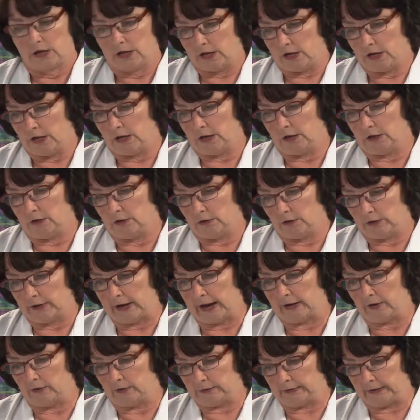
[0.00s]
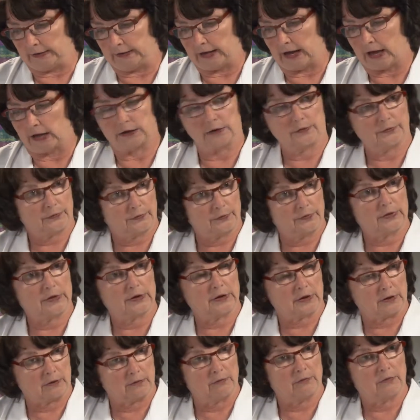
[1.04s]
And you're not using condoms with
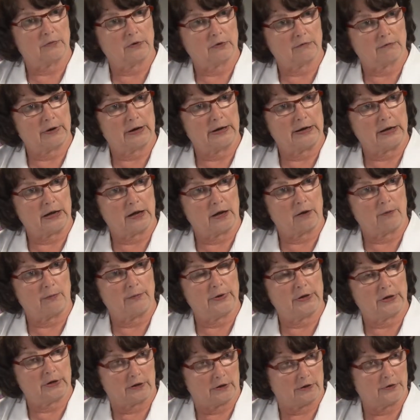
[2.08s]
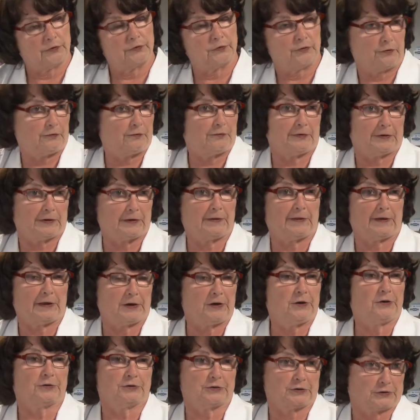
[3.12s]
him right now because you feel like
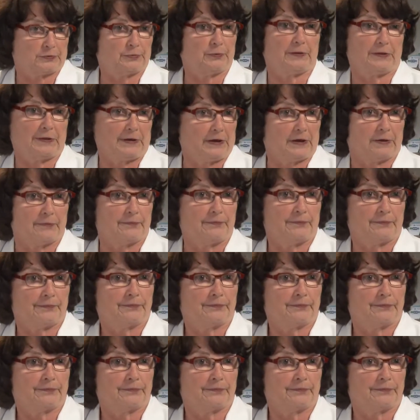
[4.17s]
you're just with him.